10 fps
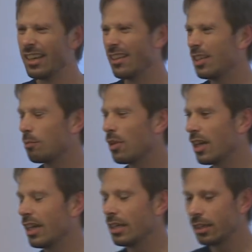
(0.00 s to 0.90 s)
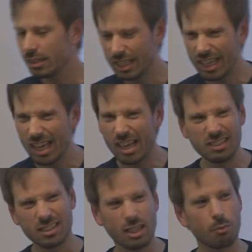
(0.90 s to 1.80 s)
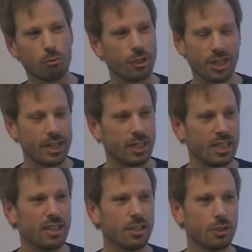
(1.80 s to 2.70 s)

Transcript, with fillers: this plugin uh, stopped working. You